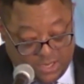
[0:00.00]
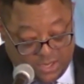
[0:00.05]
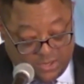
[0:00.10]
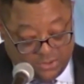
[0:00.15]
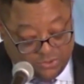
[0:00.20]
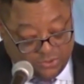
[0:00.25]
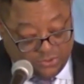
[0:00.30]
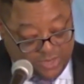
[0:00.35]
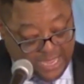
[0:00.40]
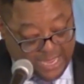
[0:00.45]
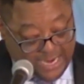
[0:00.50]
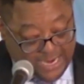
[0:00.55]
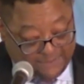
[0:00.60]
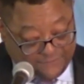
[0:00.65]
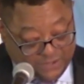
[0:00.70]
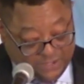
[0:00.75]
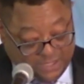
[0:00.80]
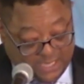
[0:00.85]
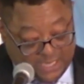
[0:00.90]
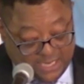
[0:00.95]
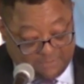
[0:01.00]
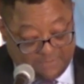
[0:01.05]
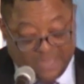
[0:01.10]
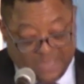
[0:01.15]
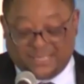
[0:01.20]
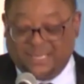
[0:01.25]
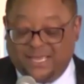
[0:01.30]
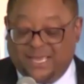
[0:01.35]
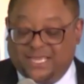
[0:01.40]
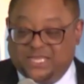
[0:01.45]
do not have to come at
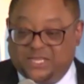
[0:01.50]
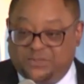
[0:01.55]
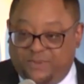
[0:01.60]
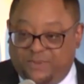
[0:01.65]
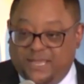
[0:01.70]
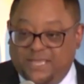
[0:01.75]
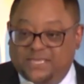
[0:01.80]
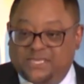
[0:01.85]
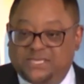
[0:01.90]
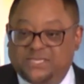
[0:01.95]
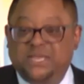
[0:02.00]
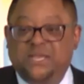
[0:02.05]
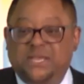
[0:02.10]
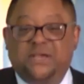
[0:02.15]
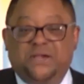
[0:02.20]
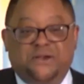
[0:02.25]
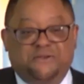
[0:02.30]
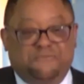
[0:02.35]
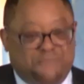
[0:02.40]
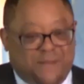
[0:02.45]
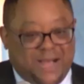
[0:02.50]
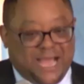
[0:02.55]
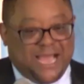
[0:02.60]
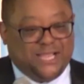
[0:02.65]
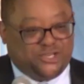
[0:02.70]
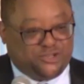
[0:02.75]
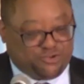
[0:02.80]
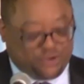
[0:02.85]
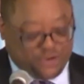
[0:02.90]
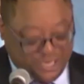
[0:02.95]
the expense of my
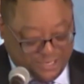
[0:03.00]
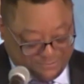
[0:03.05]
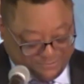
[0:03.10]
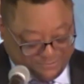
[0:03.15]
dreams.